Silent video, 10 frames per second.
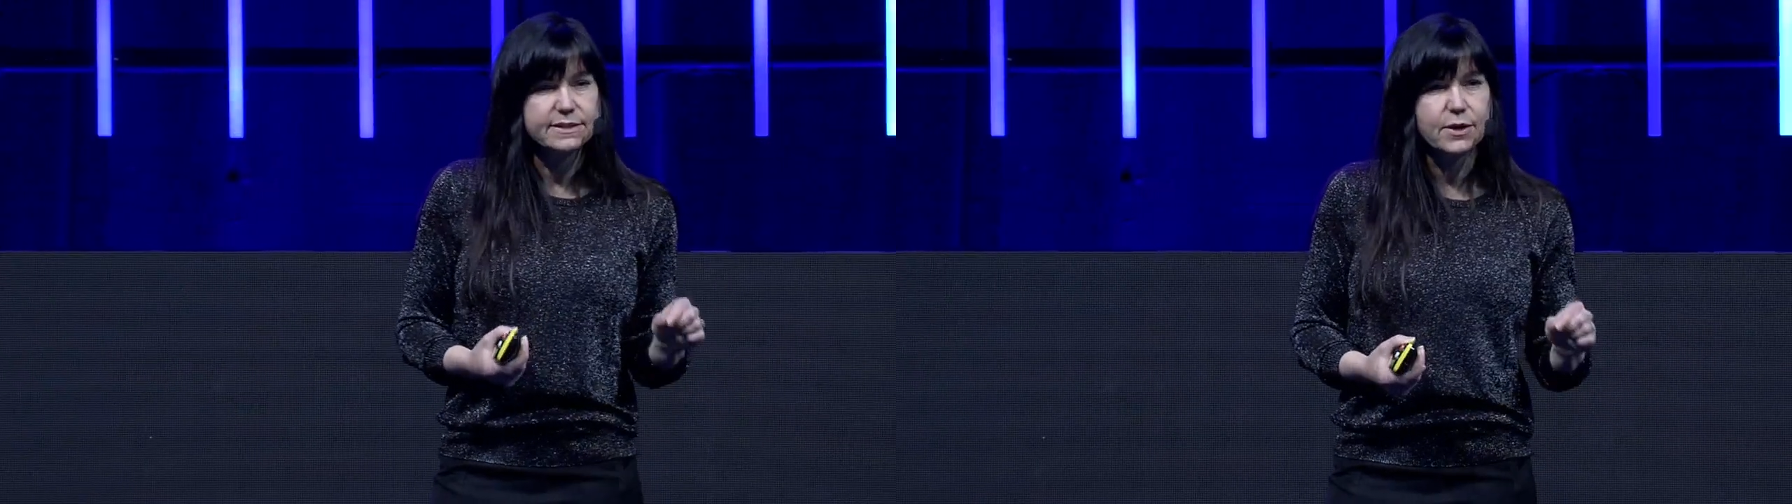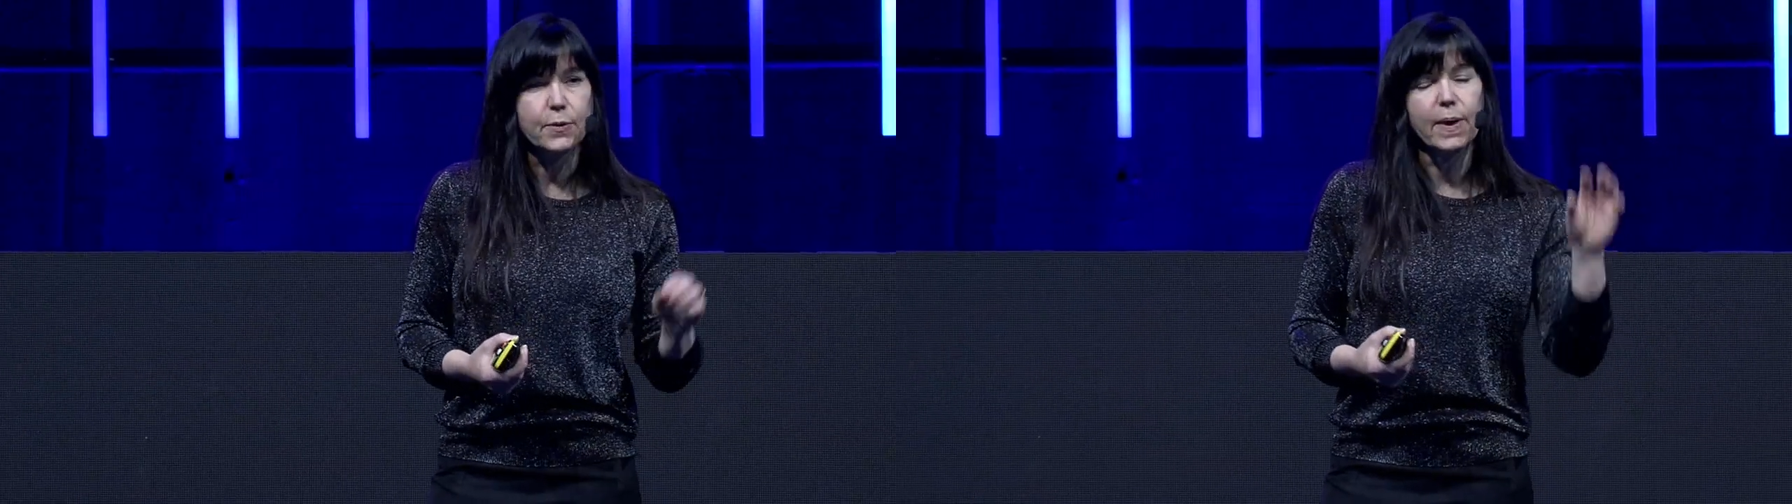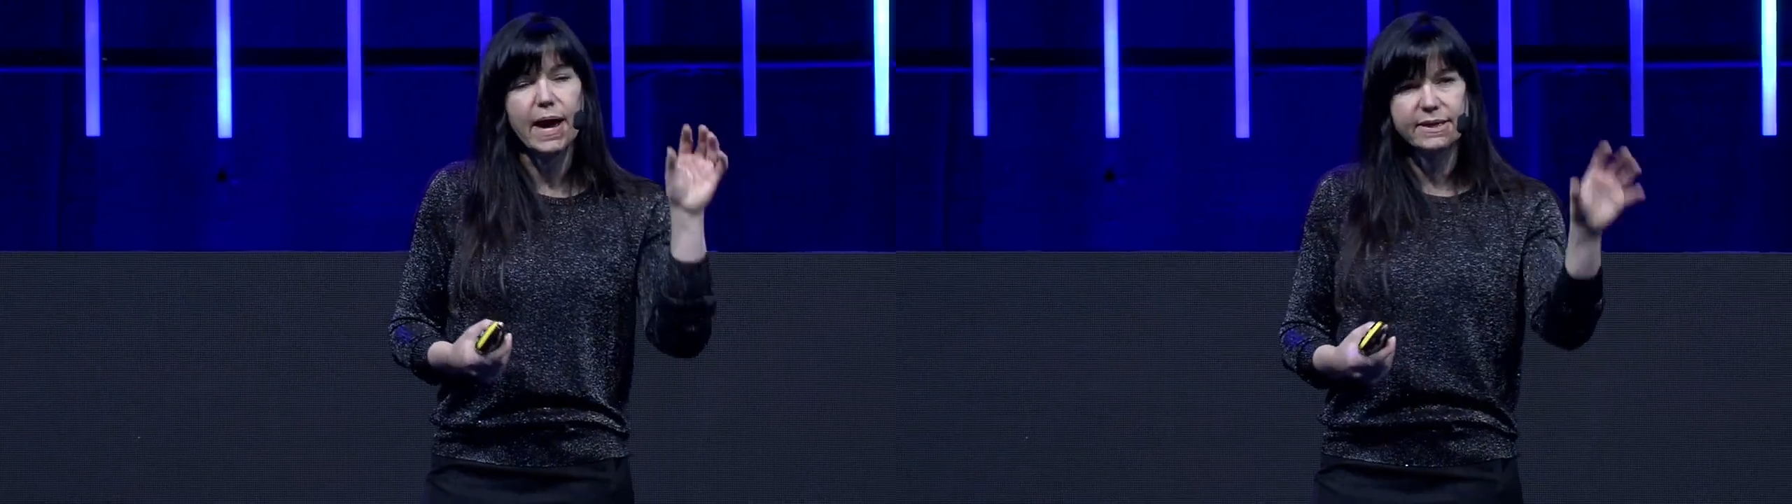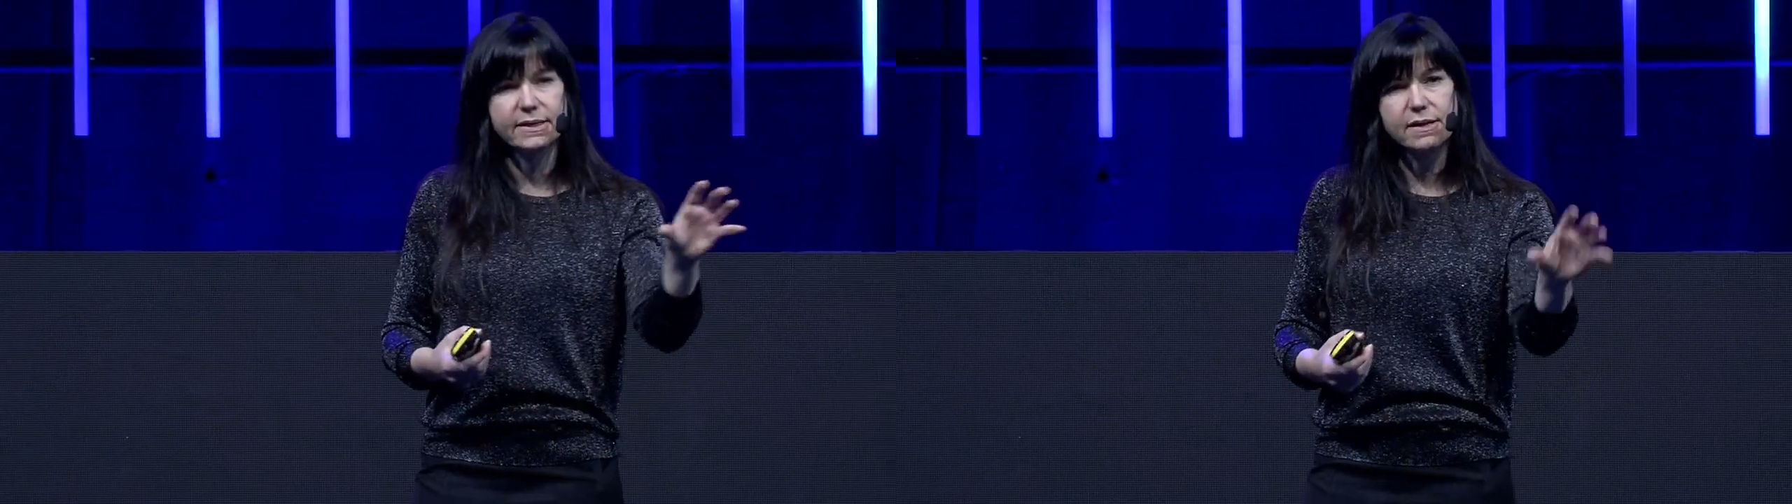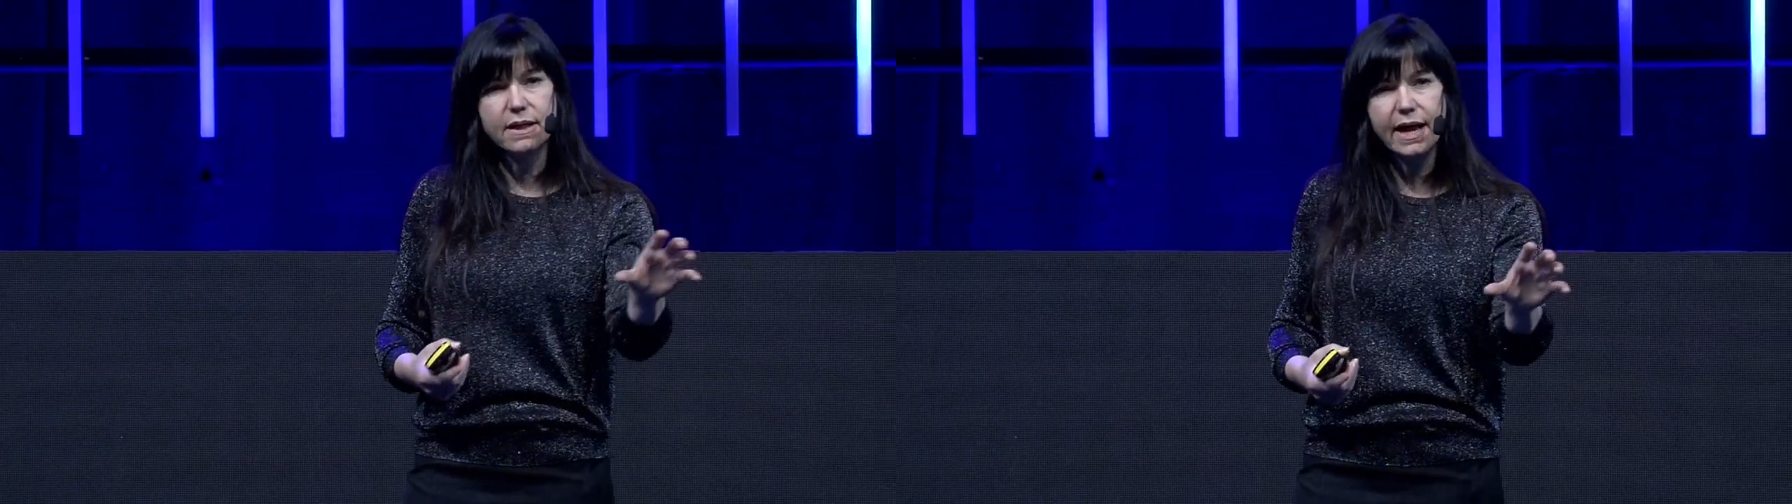So at
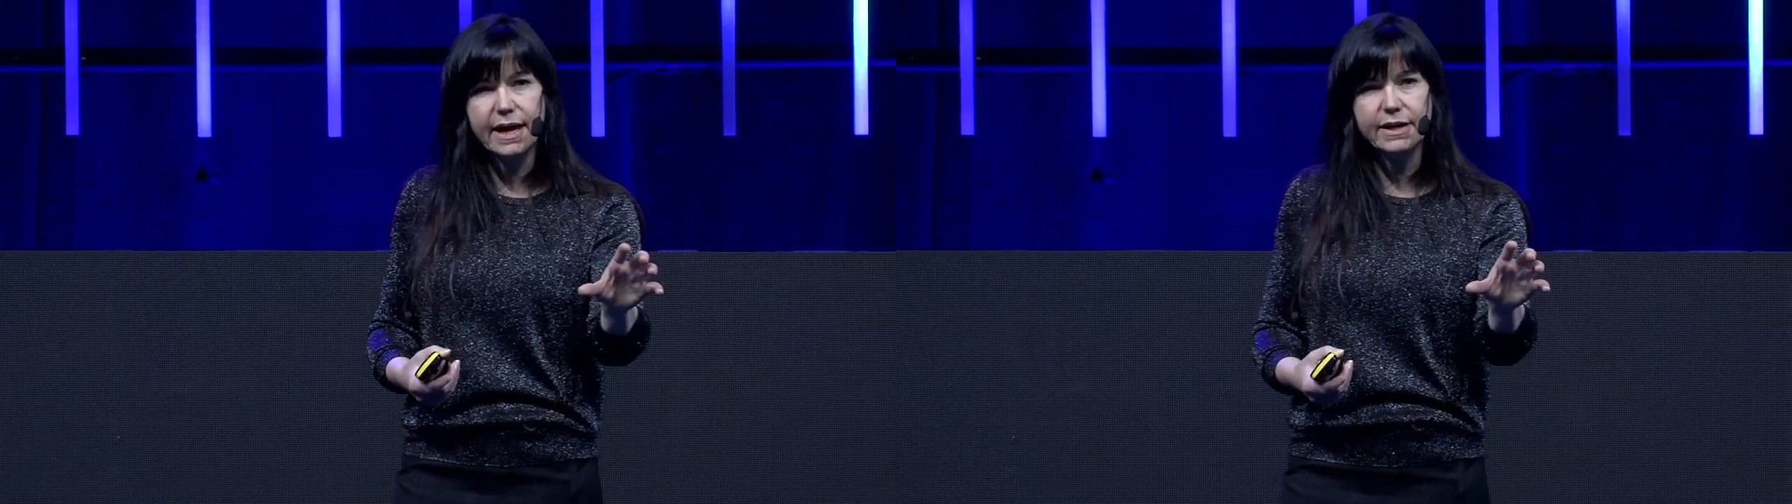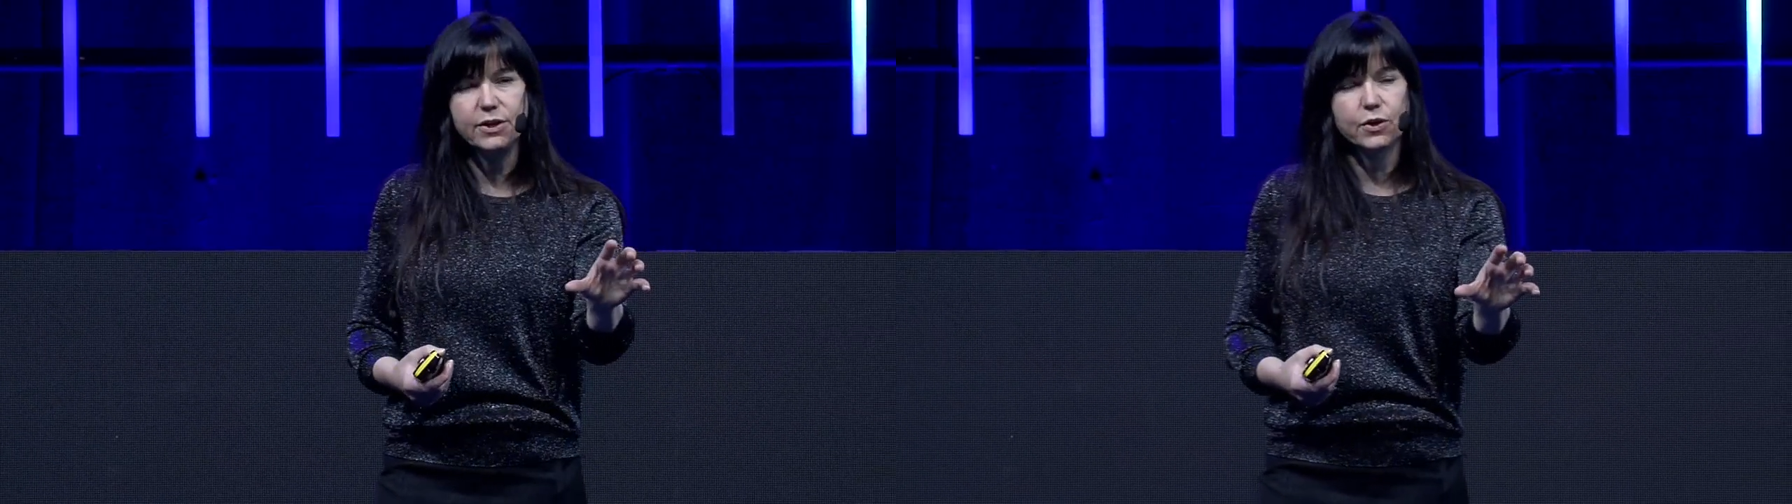the client,